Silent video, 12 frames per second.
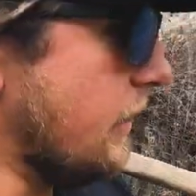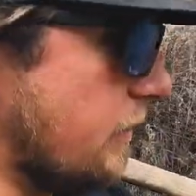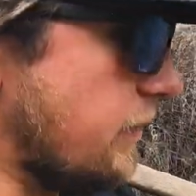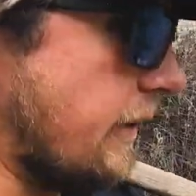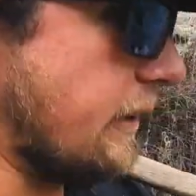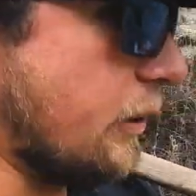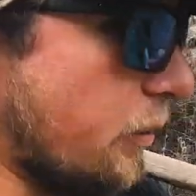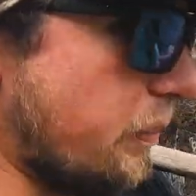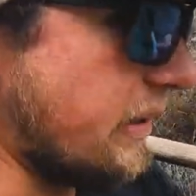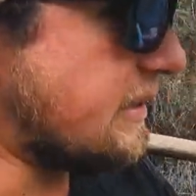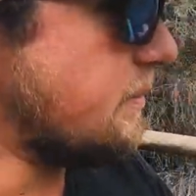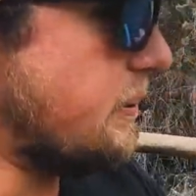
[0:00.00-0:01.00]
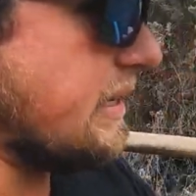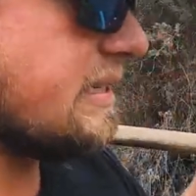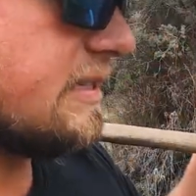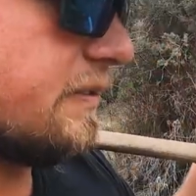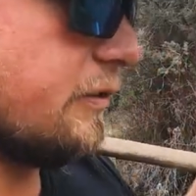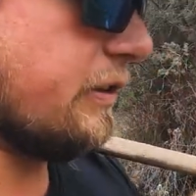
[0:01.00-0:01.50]
You'll find little bits and
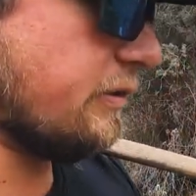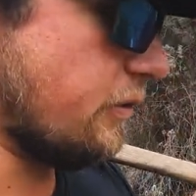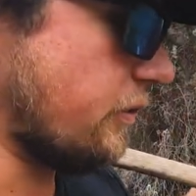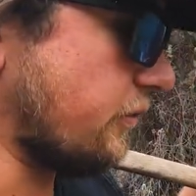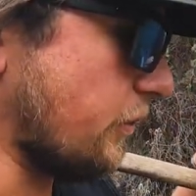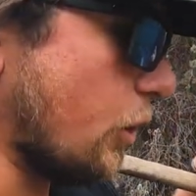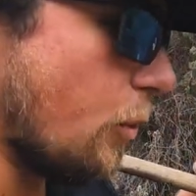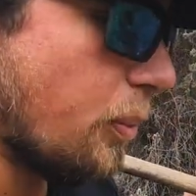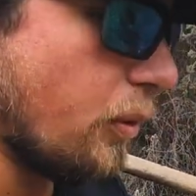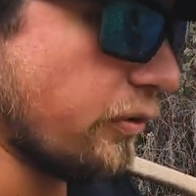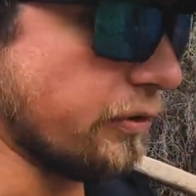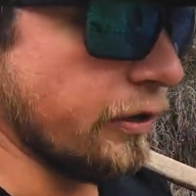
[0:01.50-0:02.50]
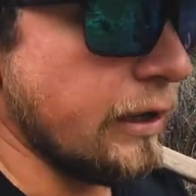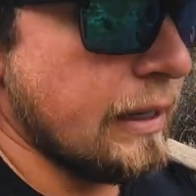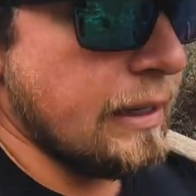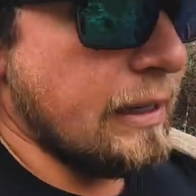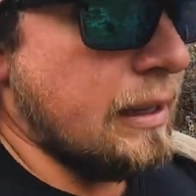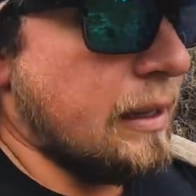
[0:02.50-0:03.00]
pieces of crystals or opals or
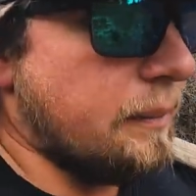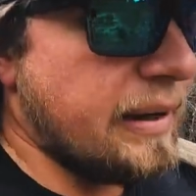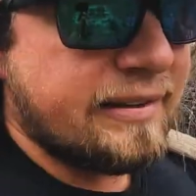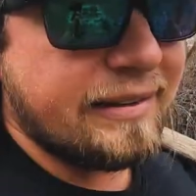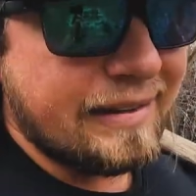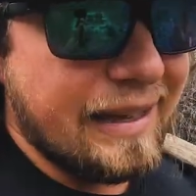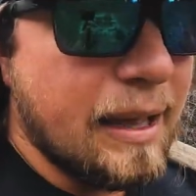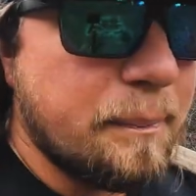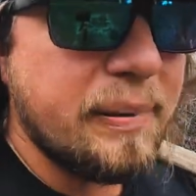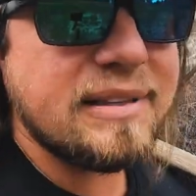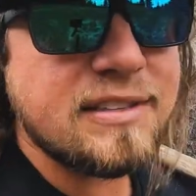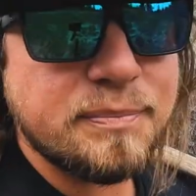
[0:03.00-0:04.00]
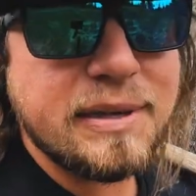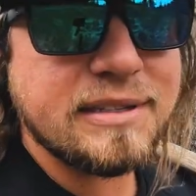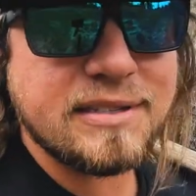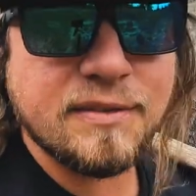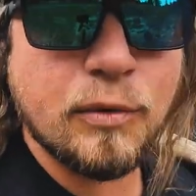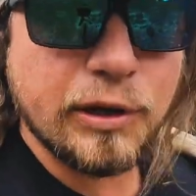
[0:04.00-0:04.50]
basically bits and
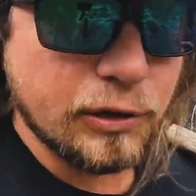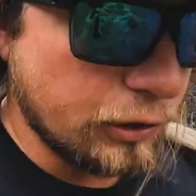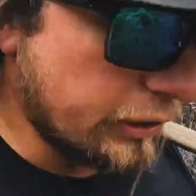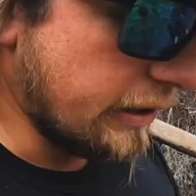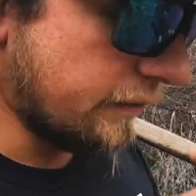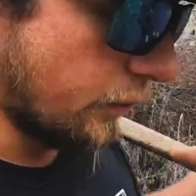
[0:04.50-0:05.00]
pieces of what you're looking